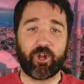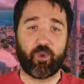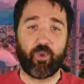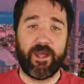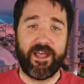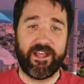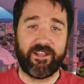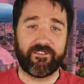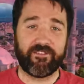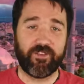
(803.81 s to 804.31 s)

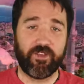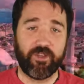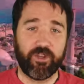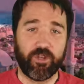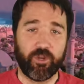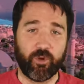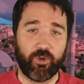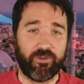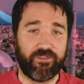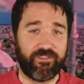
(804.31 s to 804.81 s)
quakes
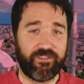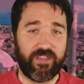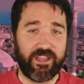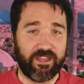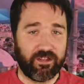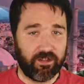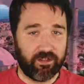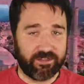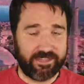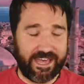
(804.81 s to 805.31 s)
or
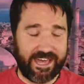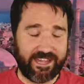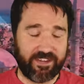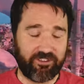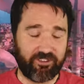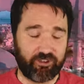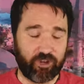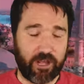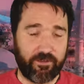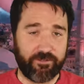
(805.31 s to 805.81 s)
single
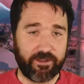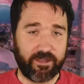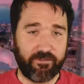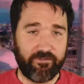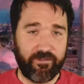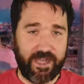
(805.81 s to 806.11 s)
catastrophic